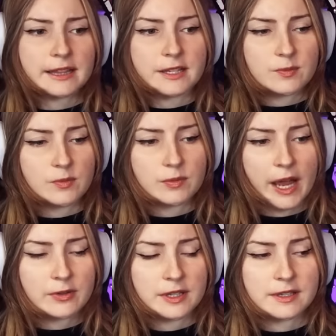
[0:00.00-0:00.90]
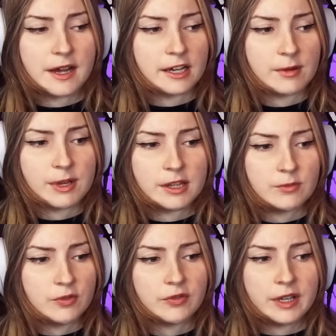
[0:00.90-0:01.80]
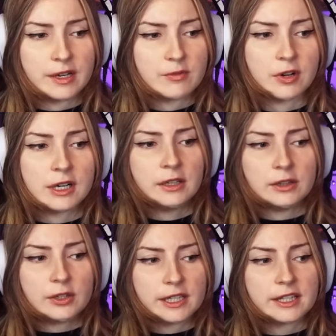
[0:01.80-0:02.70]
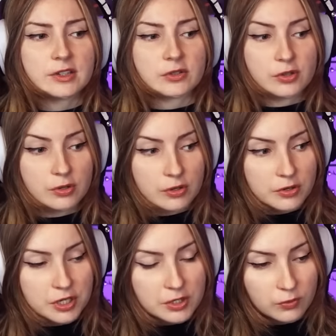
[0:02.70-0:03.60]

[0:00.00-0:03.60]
this house is not going to be in the movie anymore. Look at these atrocious